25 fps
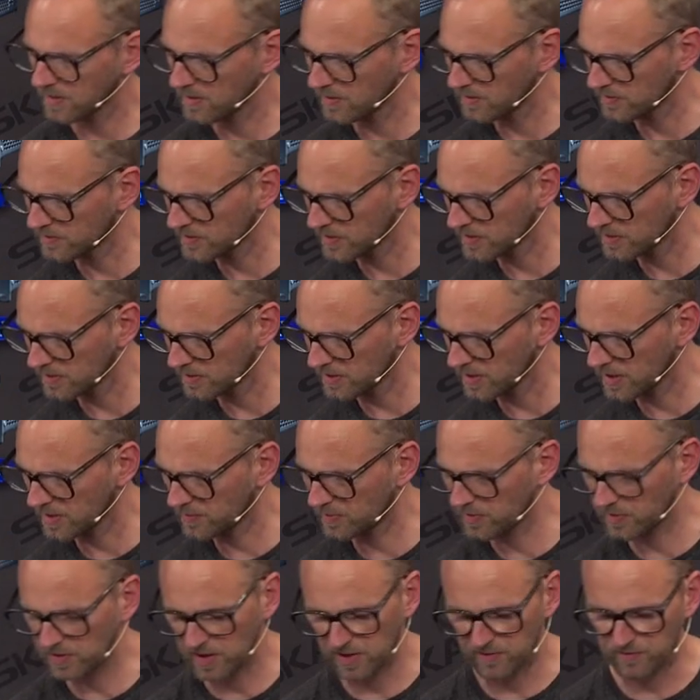Is it
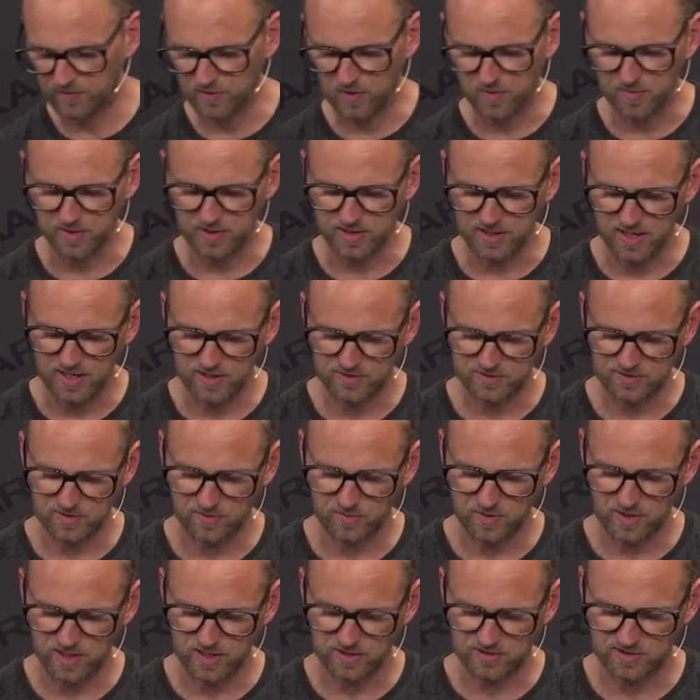input and format? Yeah, so
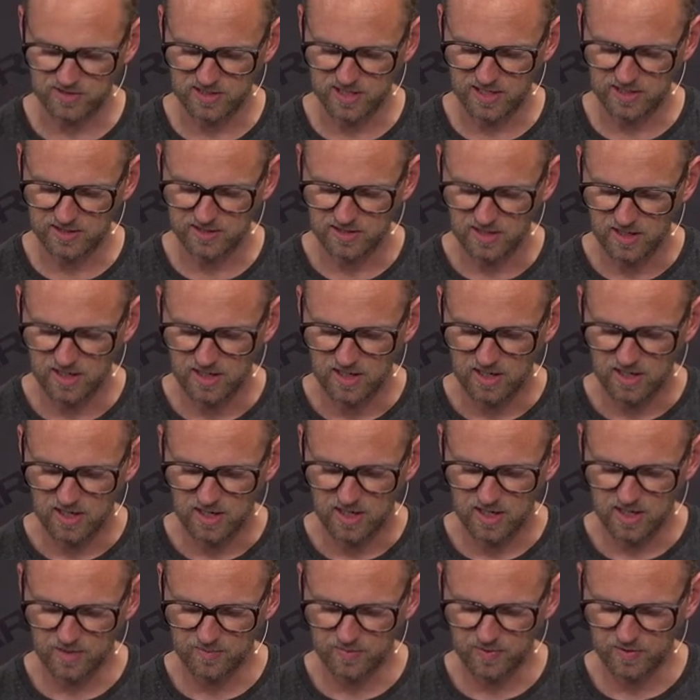we can select
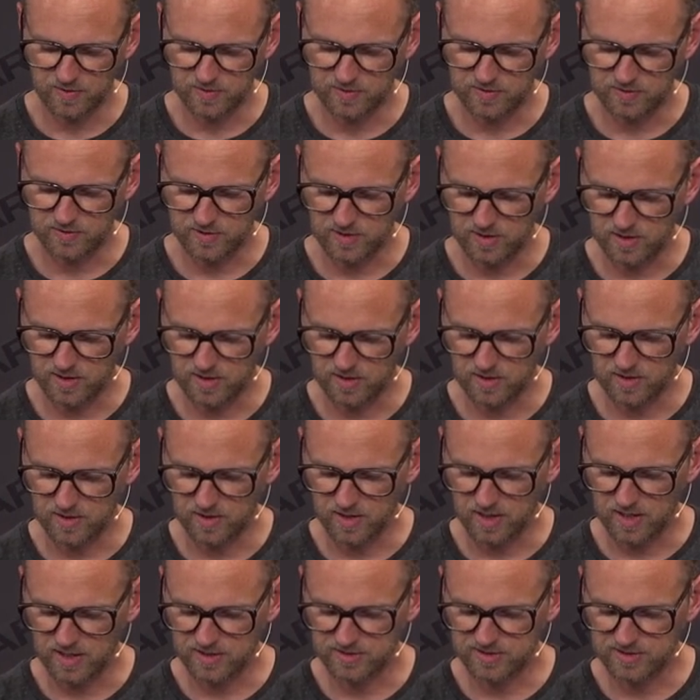input,
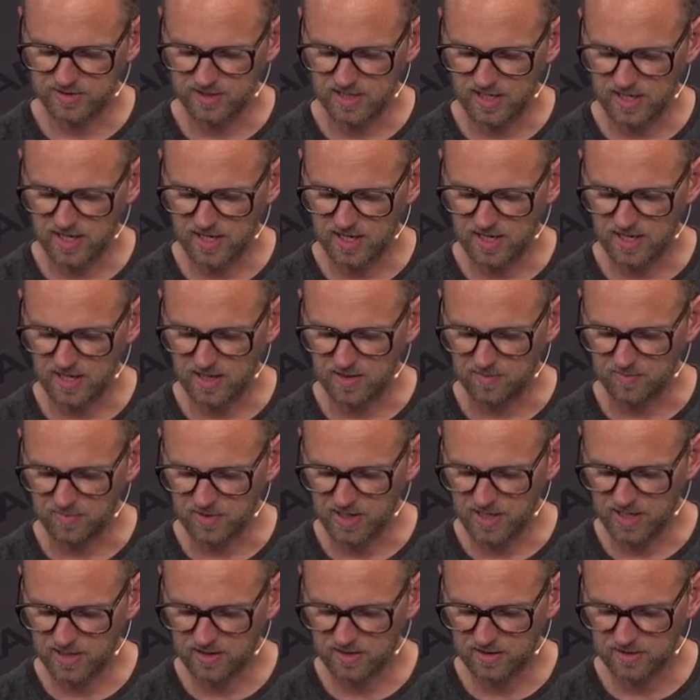SDI and
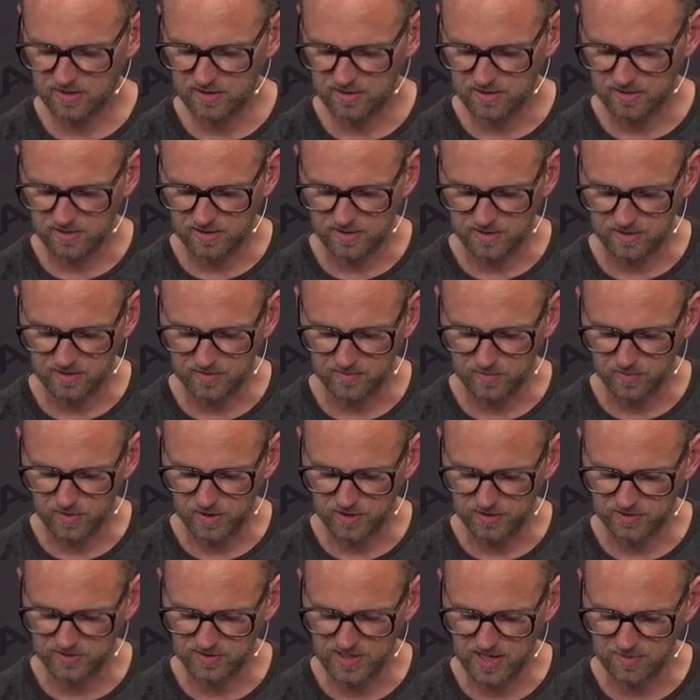black,
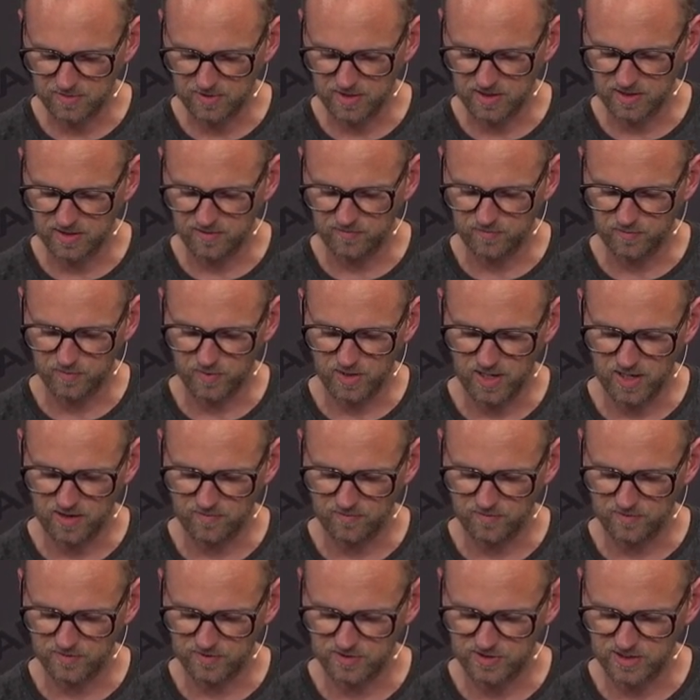what is happening if we
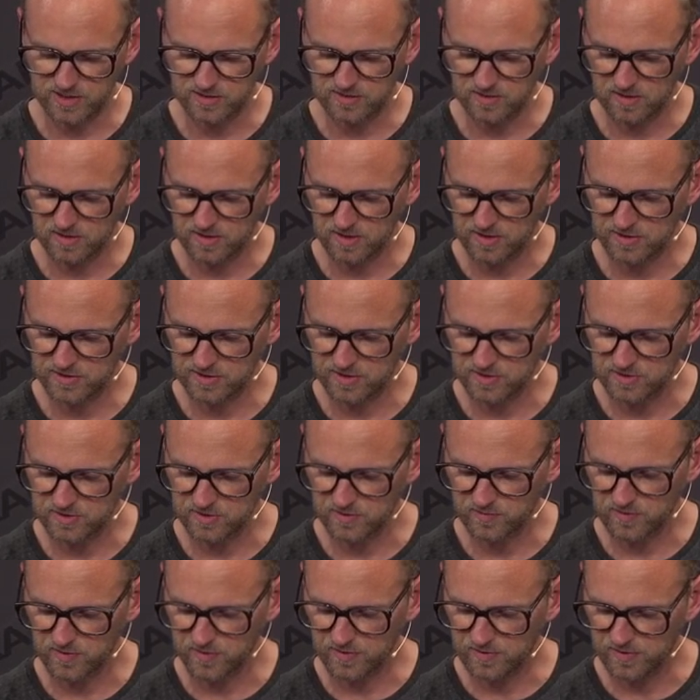have a signal loss and
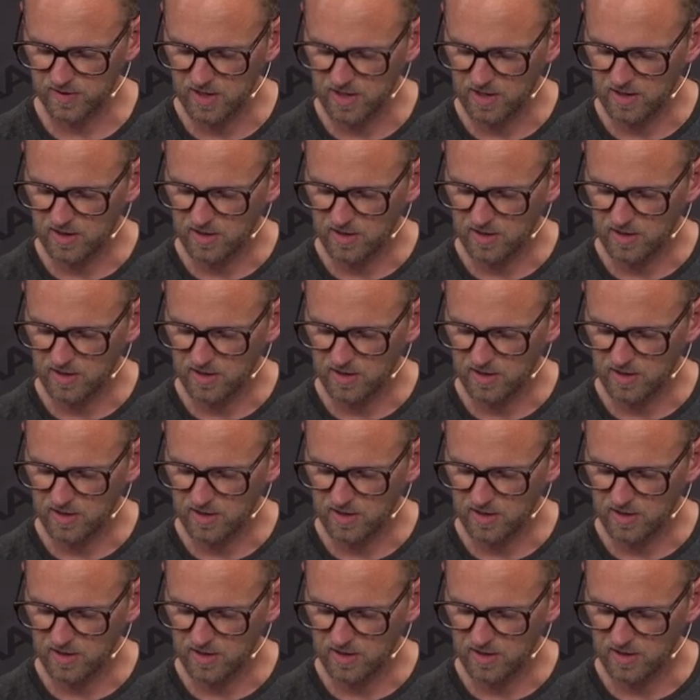so forth.